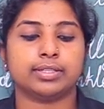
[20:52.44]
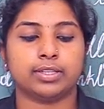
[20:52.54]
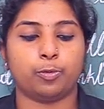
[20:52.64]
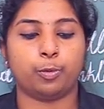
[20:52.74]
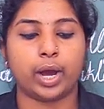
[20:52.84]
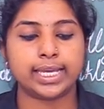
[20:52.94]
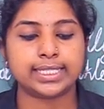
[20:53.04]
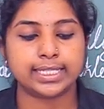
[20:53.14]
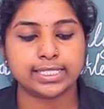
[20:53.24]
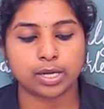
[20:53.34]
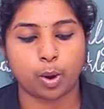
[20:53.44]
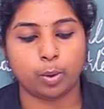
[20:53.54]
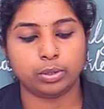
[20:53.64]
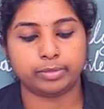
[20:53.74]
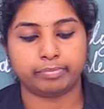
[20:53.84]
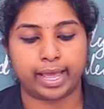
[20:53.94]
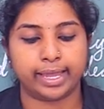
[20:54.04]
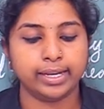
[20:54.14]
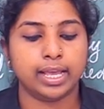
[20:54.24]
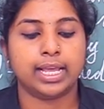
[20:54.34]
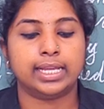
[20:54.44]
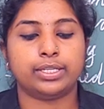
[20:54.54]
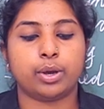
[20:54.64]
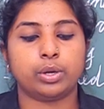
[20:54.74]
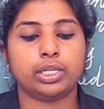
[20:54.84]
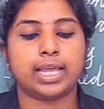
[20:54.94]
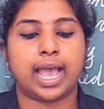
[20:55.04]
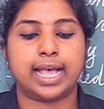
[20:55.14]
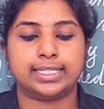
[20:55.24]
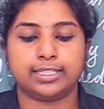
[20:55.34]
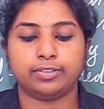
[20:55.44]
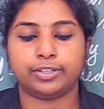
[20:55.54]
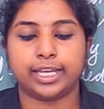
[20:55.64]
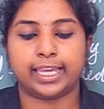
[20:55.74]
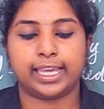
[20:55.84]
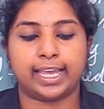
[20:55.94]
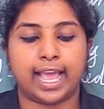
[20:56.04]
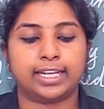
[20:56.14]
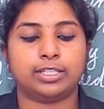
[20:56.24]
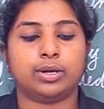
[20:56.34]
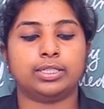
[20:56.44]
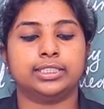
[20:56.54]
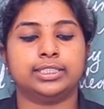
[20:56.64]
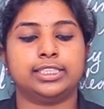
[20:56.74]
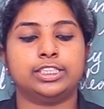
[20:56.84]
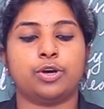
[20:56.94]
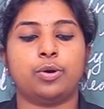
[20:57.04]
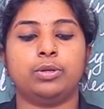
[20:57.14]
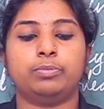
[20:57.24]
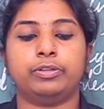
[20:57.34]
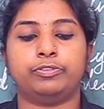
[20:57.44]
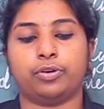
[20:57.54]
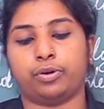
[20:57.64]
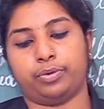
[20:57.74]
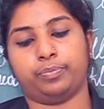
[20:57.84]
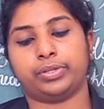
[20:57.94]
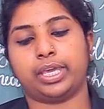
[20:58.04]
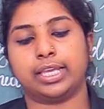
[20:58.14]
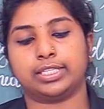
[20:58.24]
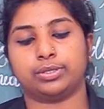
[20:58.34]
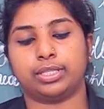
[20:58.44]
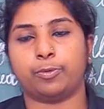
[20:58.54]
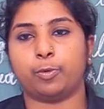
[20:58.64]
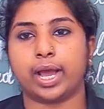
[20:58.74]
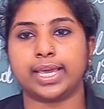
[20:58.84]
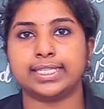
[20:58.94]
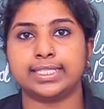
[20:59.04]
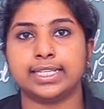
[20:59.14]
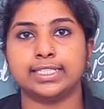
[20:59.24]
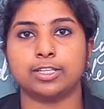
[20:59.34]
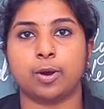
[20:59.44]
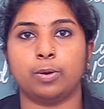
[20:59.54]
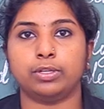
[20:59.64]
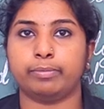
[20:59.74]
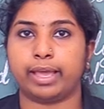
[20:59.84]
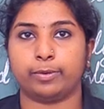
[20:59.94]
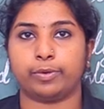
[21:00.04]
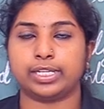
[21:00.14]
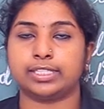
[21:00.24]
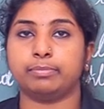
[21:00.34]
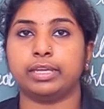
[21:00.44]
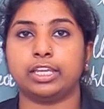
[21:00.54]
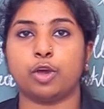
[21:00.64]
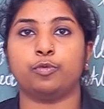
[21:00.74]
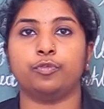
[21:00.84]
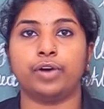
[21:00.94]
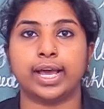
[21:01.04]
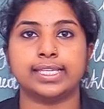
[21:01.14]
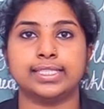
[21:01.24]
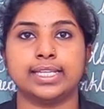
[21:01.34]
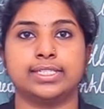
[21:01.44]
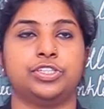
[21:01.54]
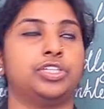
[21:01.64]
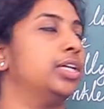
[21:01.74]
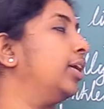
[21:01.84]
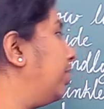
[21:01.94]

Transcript: The wizened old man nodded as if he had not heard it all before. Okay, so the wizened old man. What is the meaning of wizened?